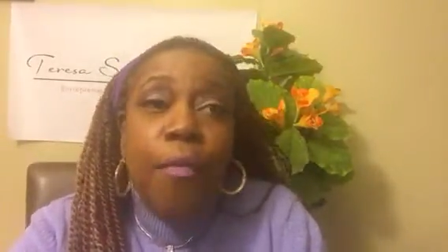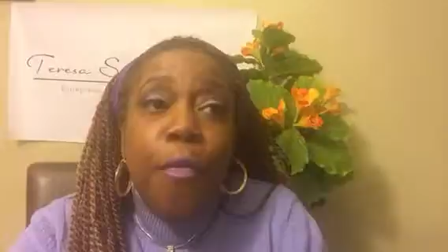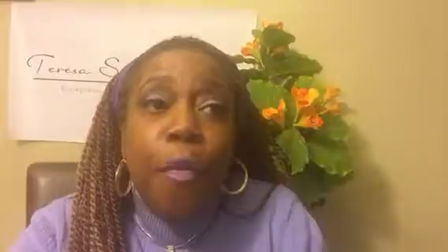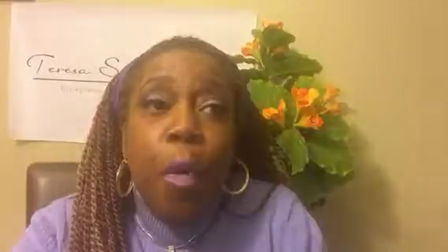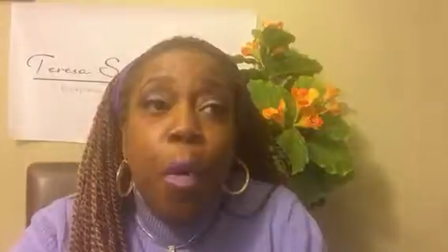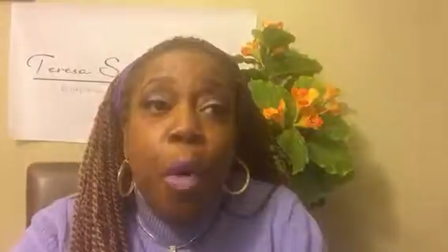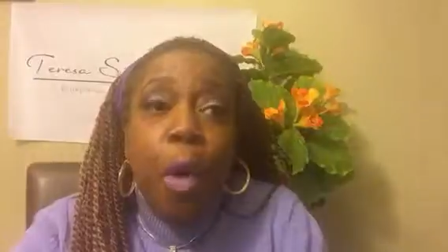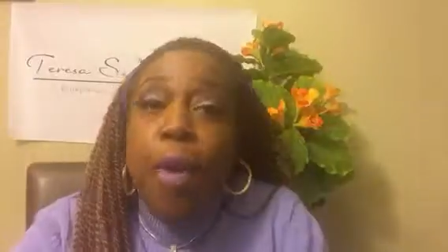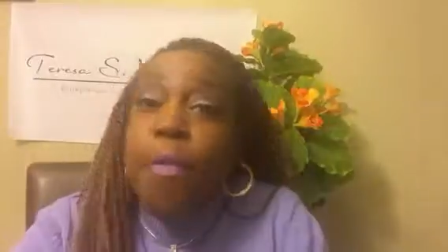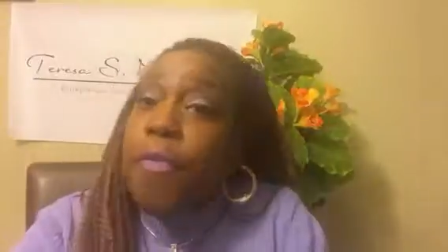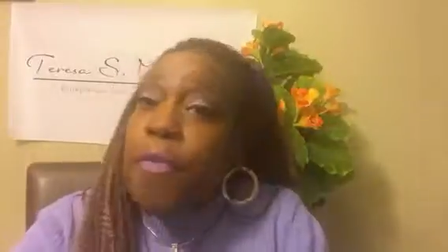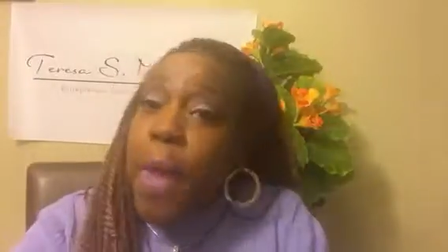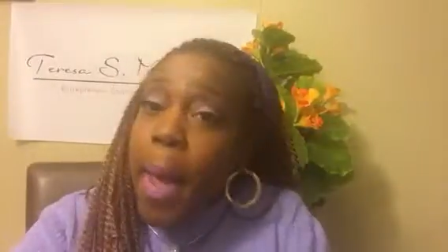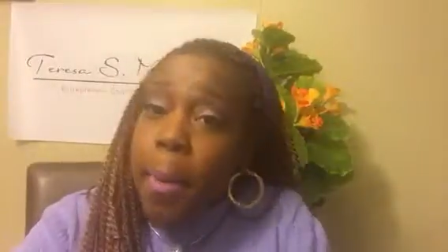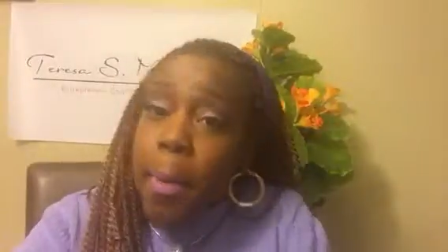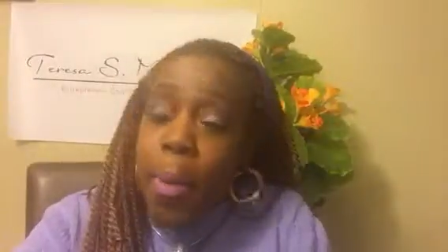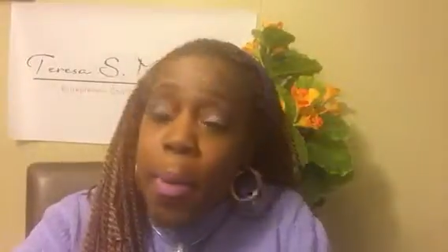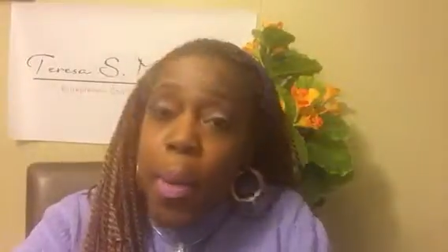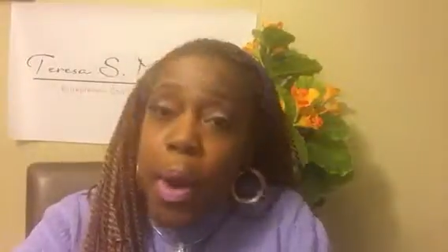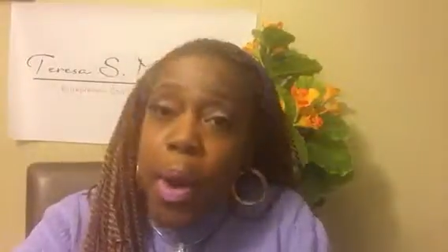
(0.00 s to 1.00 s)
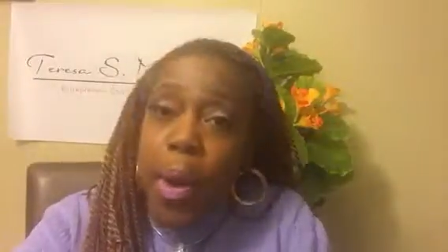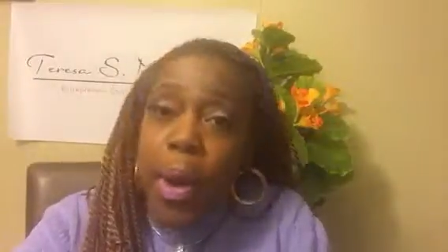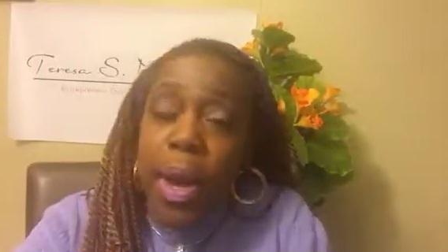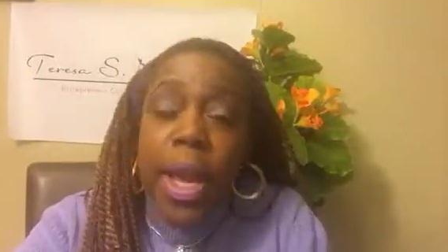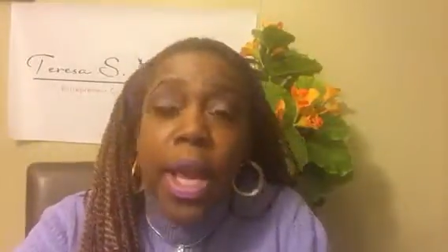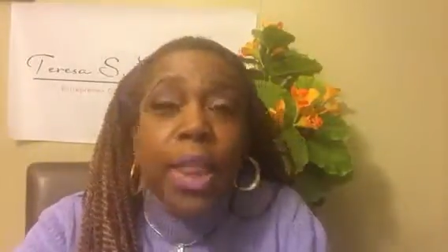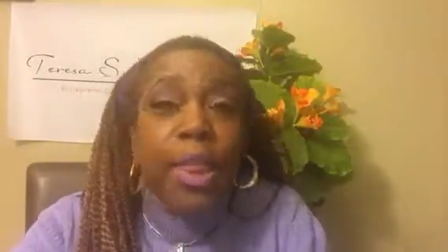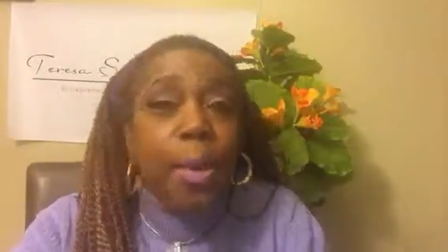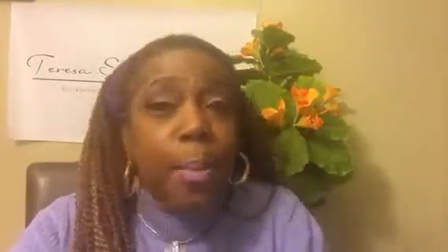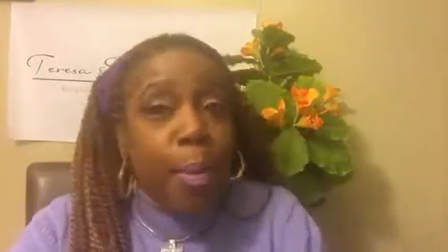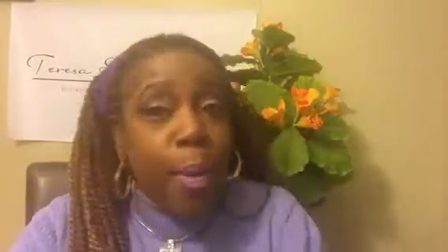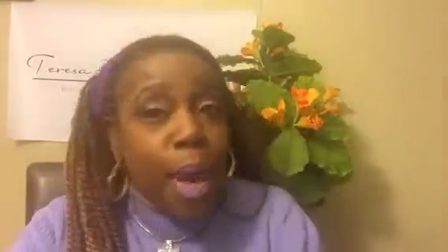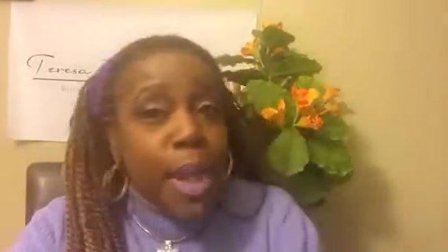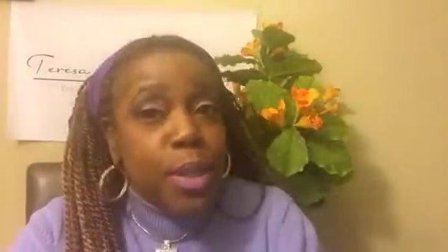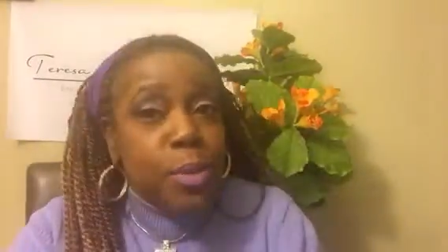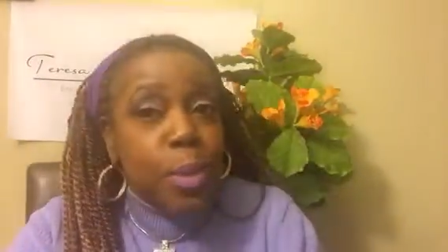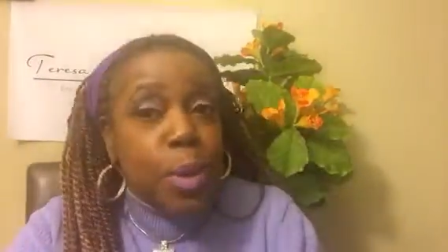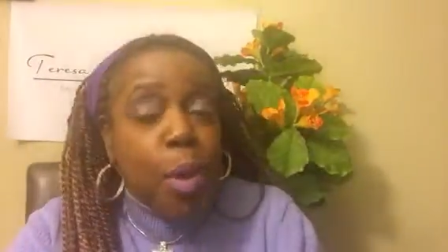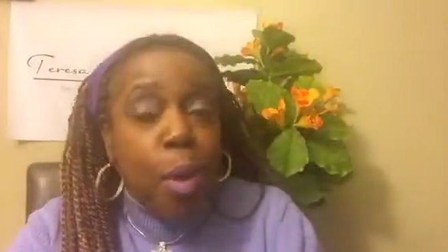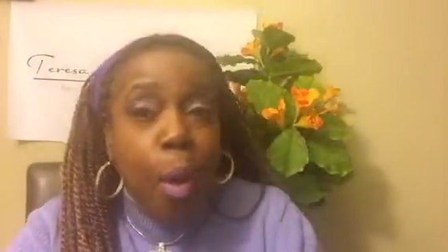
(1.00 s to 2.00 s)
For February, the
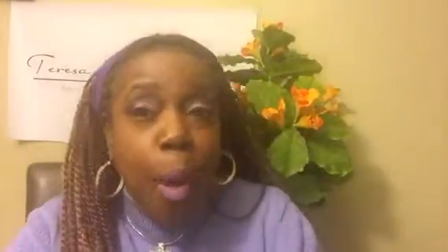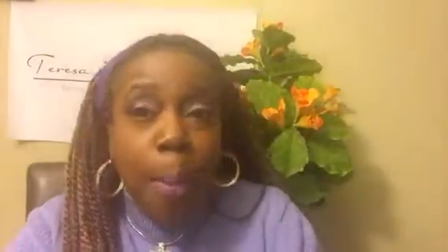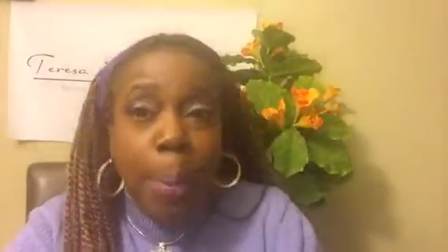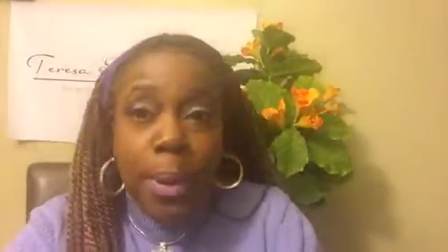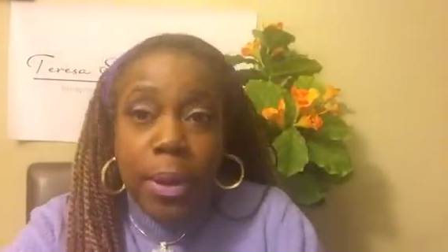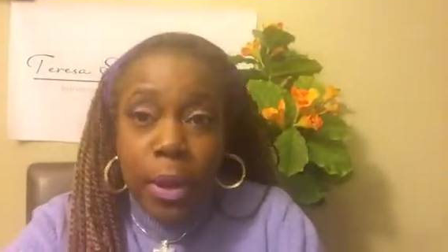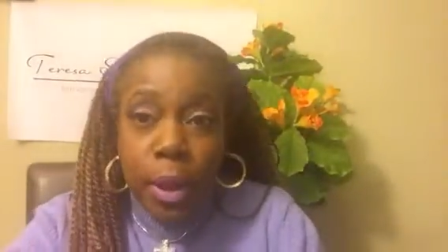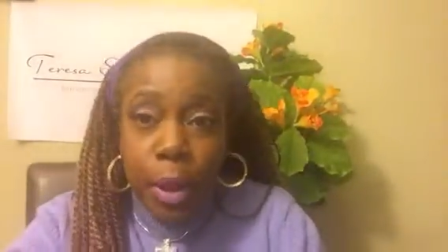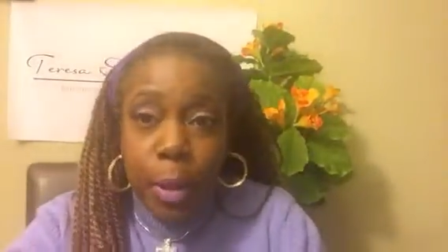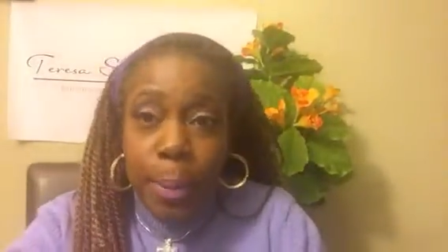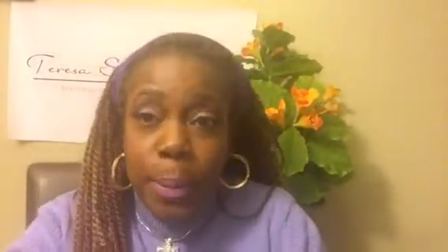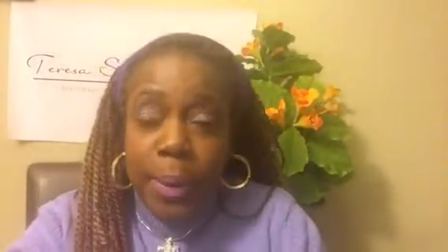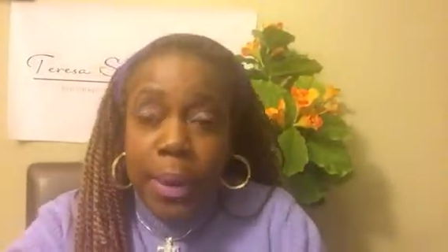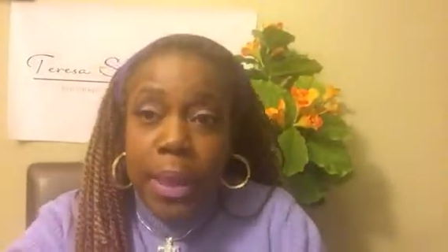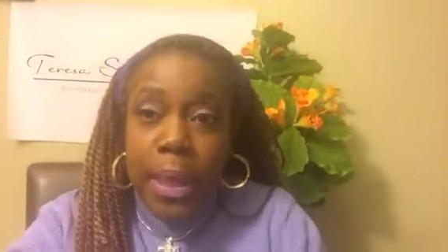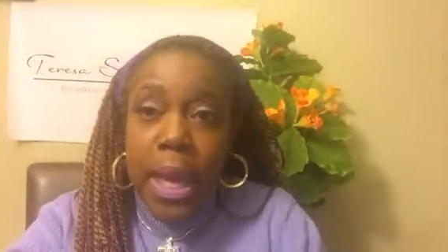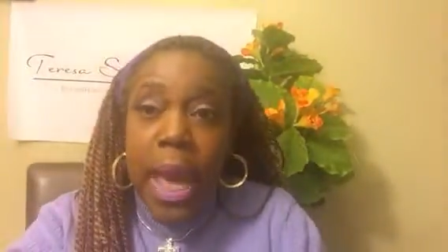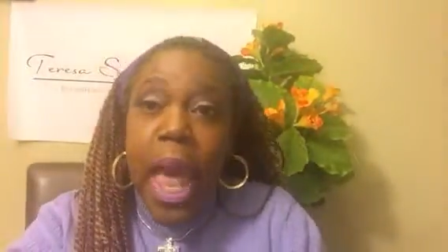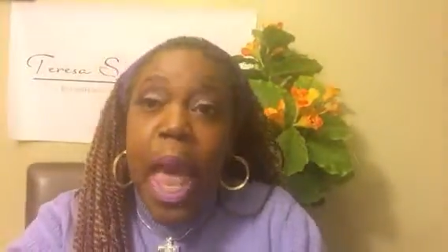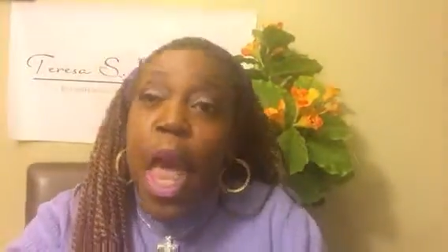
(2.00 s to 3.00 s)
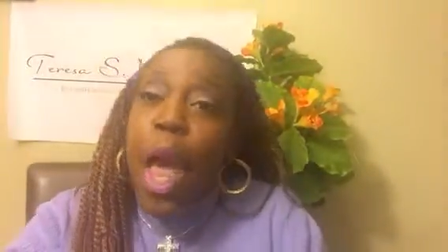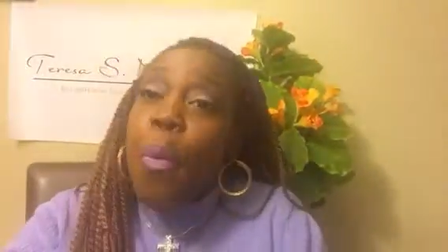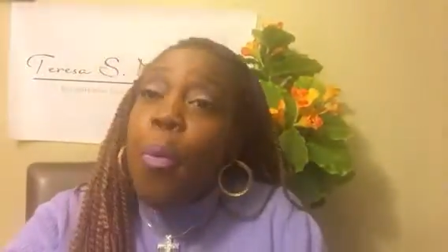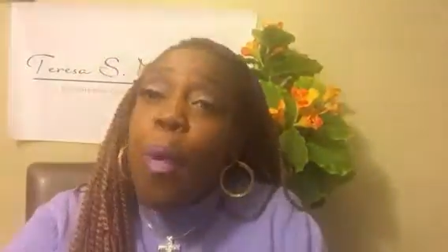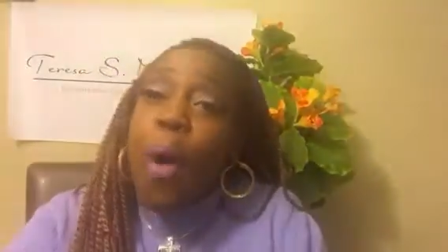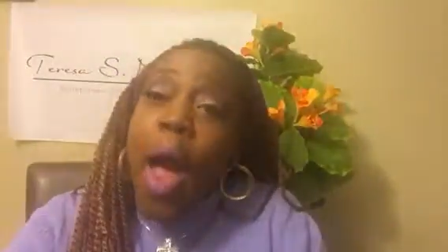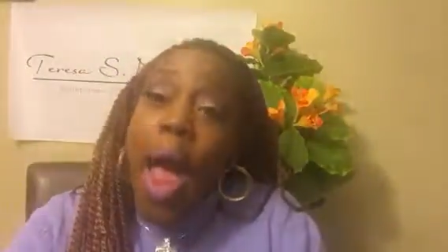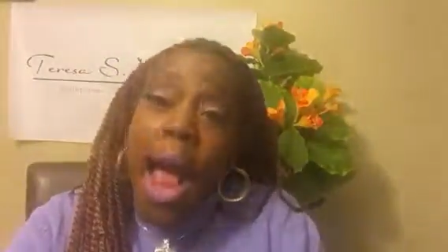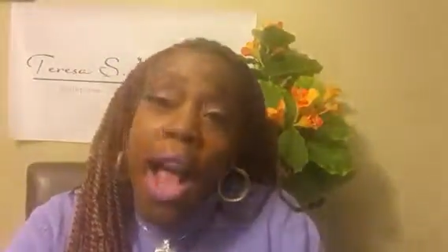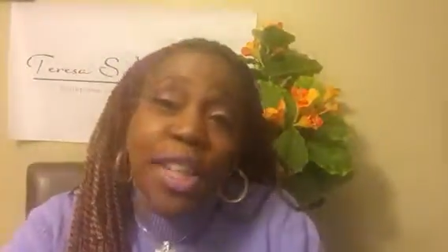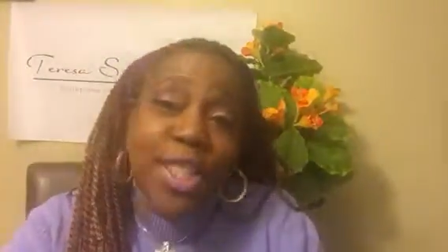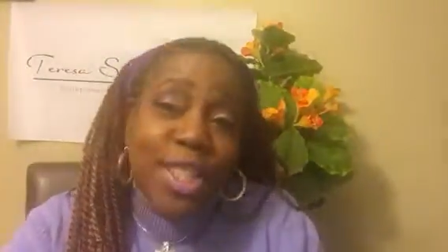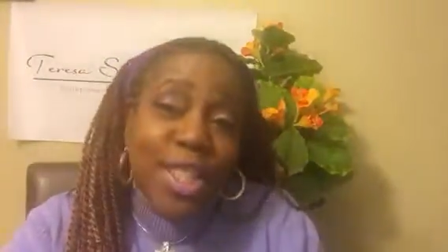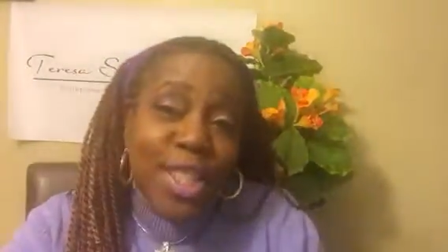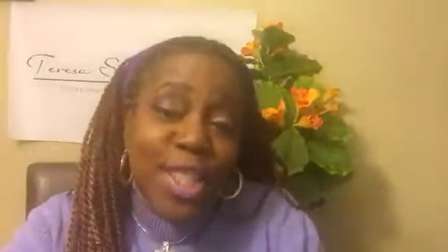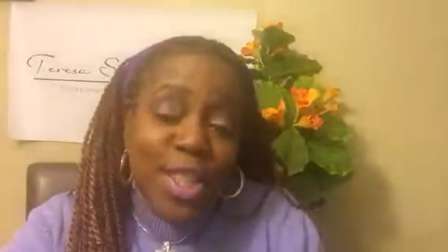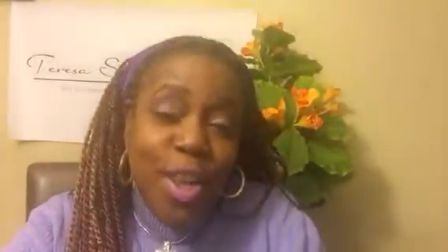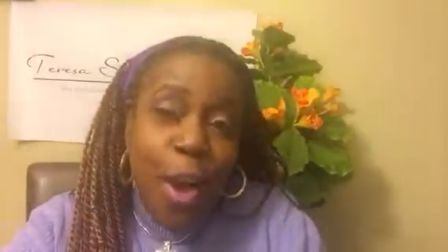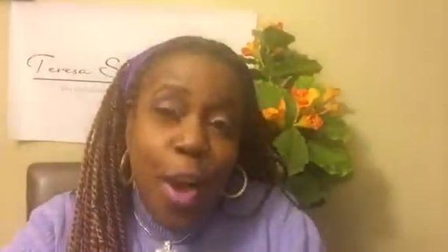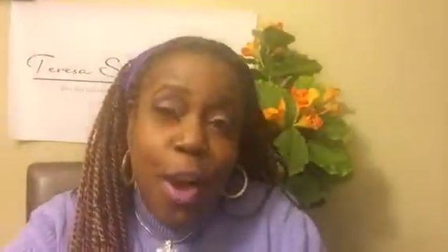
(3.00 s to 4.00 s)
price will go up a little bit, and we'll
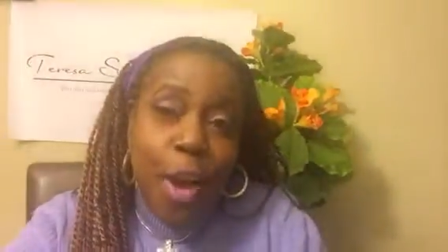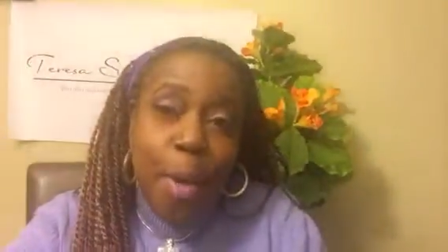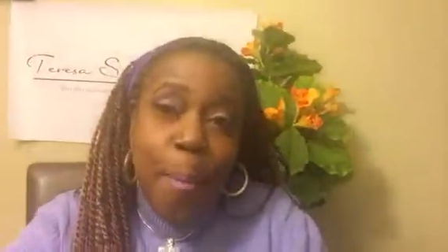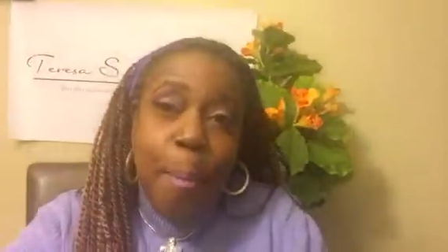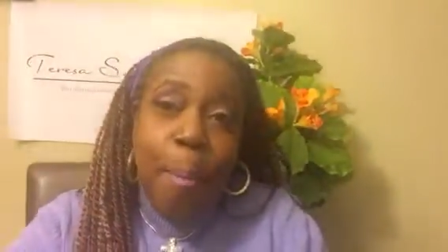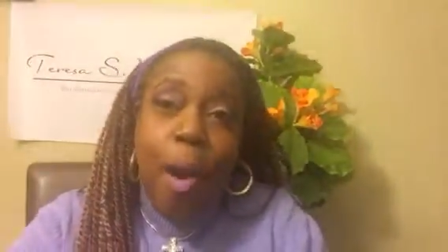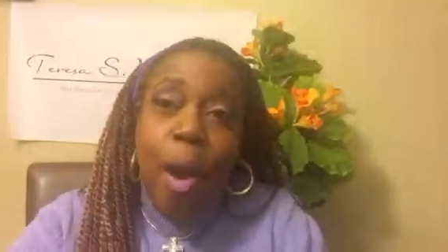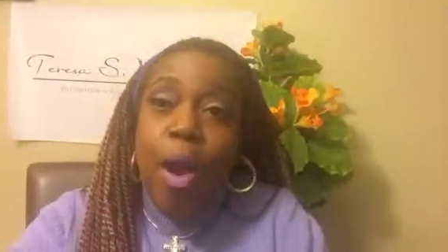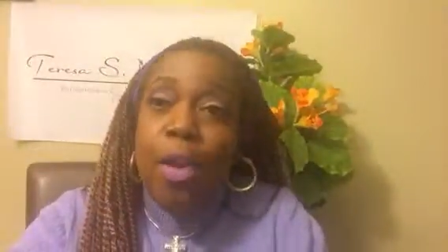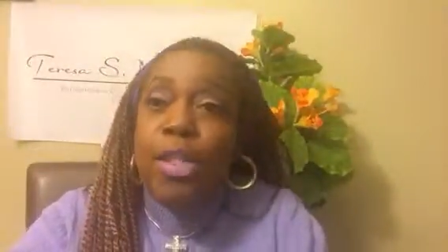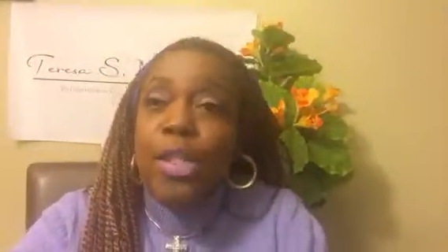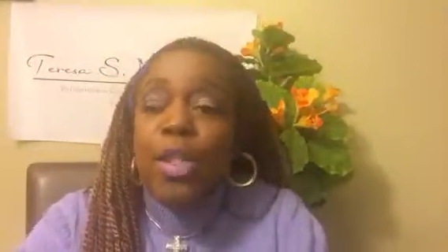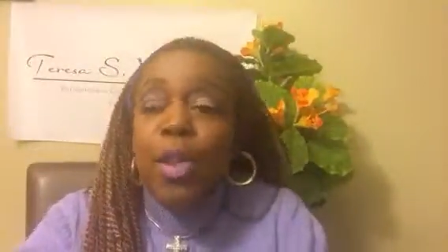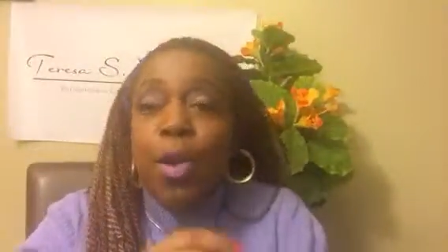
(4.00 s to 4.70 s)
actually start in March.